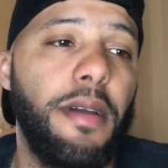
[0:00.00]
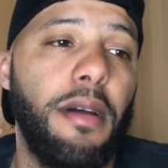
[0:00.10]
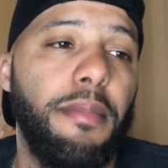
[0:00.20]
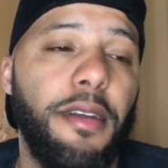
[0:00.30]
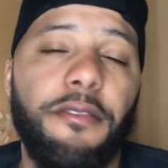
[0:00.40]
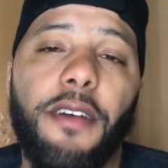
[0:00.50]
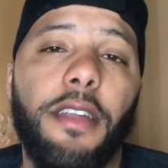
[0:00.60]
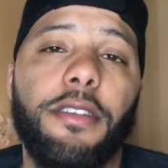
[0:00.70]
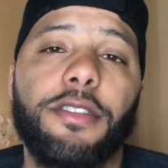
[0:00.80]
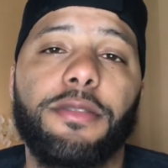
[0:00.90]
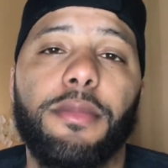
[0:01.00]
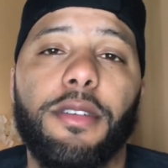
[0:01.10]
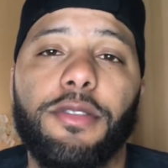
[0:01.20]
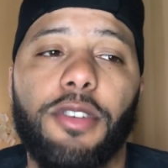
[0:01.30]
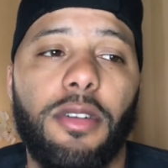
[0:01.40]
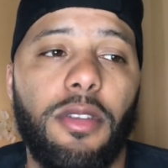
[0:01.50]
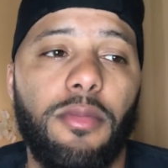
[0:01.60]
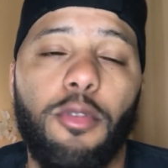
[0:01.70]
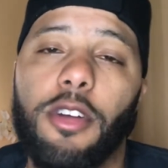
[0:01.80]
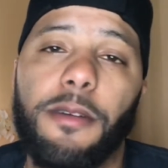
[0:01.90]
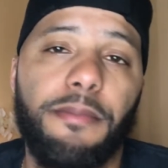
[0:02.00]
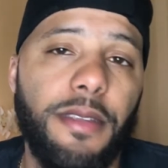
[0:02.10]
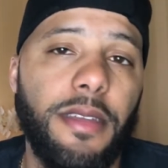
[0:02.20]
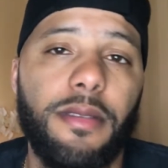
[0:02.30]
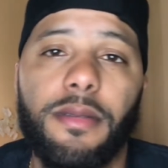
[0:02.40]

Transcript: a better fighter than Jermell Charlo, more complete.